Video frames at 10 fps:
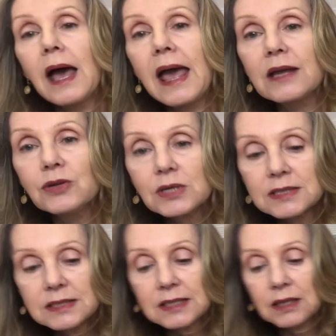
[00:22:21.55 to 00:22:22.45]
And you can
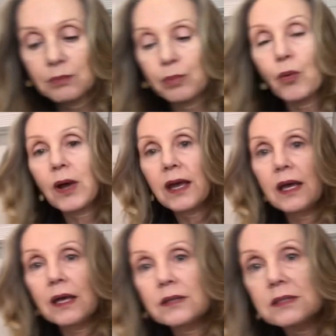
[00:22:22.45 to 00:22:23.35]
see, boy,
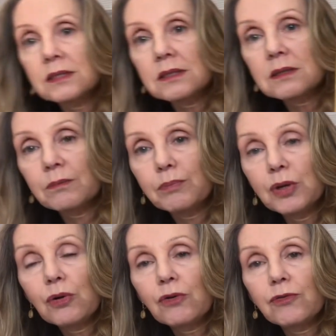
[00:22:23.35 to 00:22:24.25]
it's
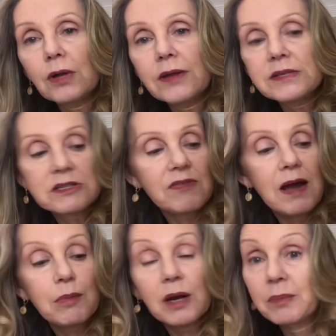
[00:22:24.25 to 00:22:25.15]
beautiful on this
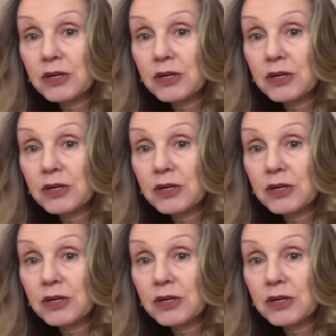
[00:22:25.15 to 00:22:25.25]
fabric,